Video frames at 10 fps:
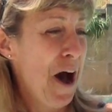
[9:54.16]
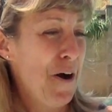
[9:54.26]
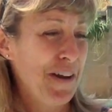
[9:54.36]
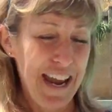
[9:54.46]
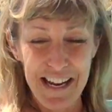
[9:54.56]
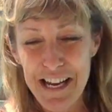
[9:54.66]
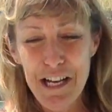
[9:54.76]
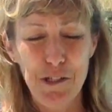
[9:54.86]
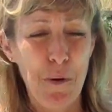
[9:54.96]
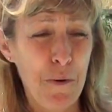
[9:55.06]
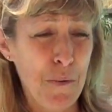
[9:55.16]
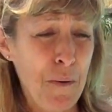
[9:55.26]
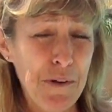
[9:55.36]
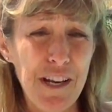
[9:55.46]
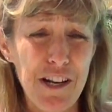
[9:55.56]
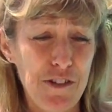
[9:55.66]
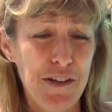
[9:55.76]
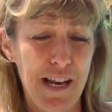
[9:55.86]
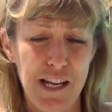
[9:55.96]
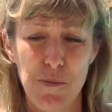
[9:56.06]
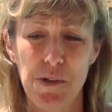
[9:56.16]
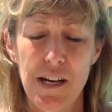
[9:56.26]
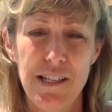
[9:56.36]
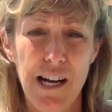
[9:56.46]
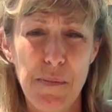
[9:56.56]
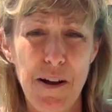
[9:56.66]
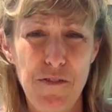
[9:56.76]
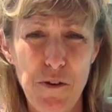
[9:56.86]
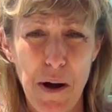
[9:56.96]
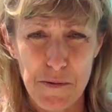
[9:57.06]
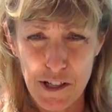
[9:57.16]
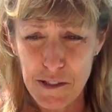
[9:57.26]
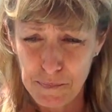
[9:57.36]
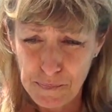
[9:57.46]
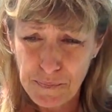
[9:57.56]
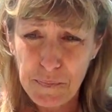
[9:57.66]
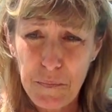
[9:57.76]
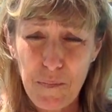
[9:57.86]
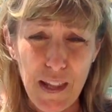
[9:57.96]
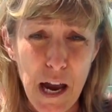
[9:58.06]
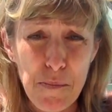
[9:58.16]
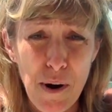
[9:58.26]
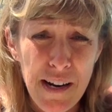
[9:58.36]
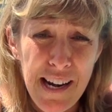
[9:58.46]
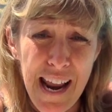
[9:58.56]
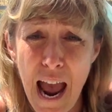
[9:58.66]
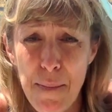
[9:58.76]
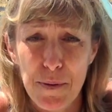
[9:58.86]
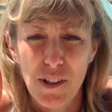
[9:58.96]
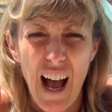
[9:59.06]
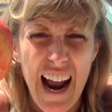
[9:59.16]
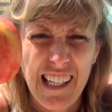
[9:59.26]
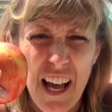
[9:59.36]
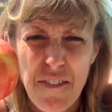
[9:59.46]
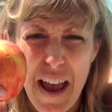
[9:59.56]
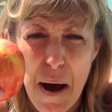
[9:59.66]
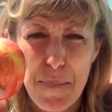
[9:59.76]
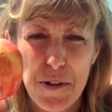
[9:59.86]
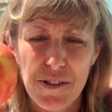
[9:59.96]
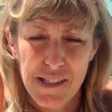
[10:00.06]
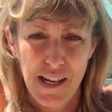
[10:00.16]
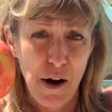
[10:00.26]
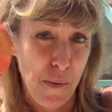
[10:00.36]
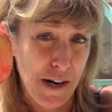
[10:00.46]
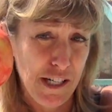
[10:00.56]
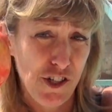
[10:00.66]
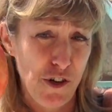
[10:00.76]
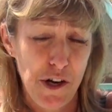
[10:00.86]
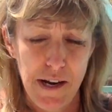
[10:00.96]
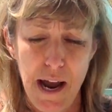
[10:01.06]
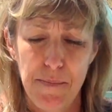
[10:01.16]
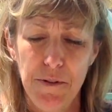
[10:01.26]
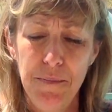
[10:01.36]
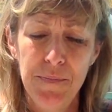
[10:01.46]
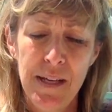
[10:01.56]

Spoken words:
Okay, so what we're gonna do today is we're gonna talk about a few objects. I brought an apple. I love apples. I wanted to show you an apple.